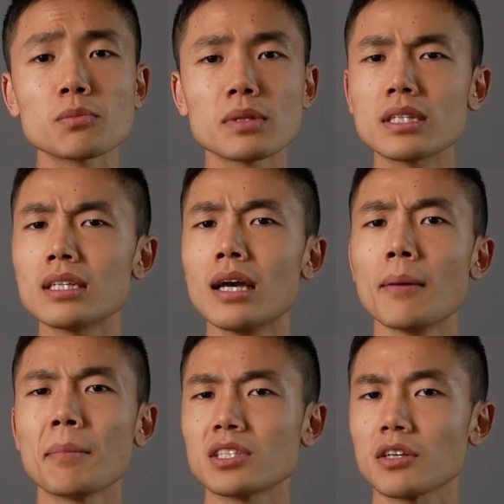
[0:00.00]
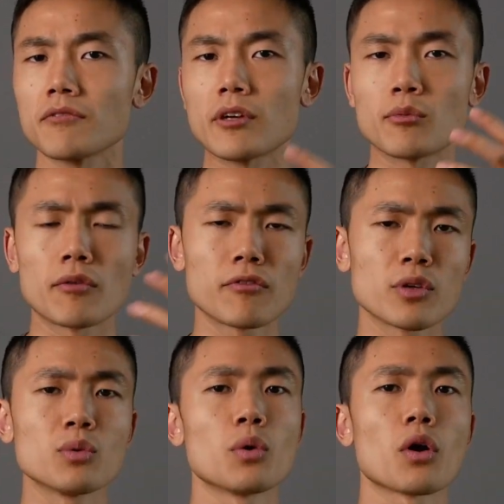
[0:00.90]
be much of a
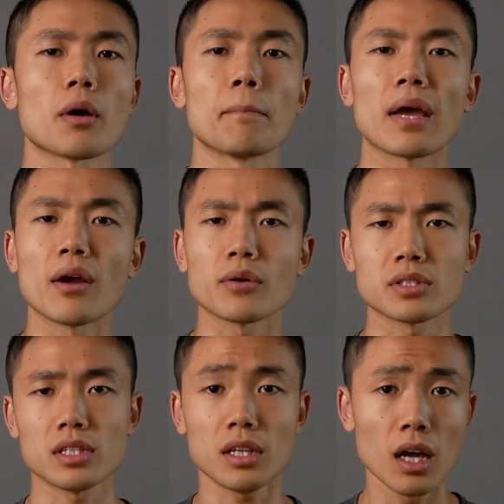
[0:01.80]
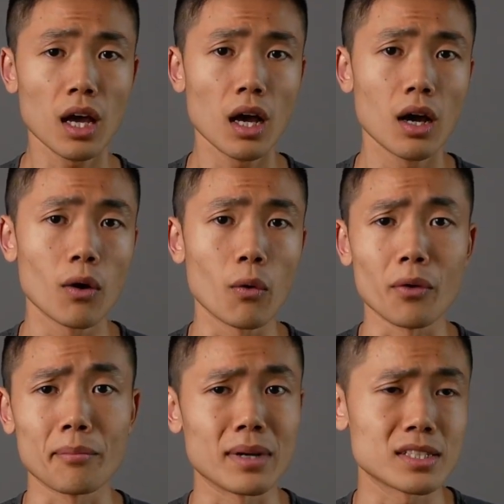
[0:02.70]
review or comparison
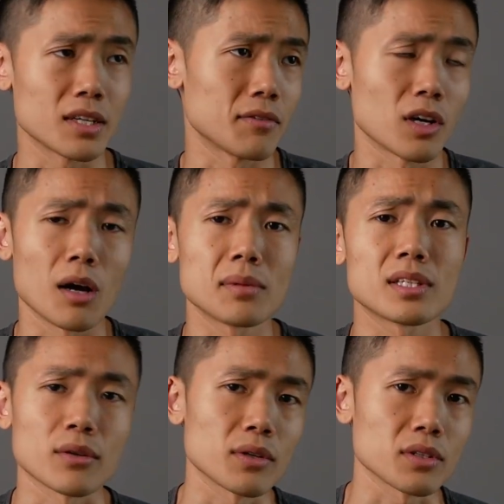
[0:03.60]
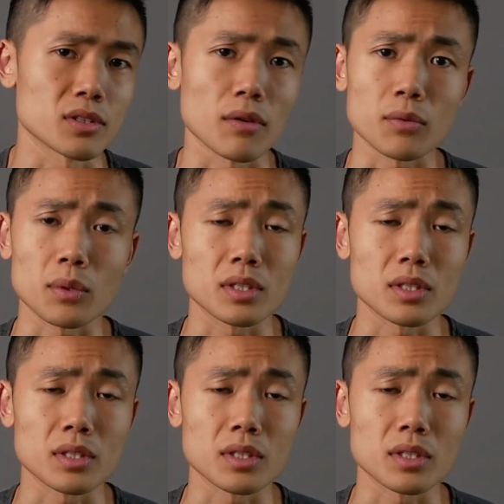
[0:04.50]
or much of a commentary on the software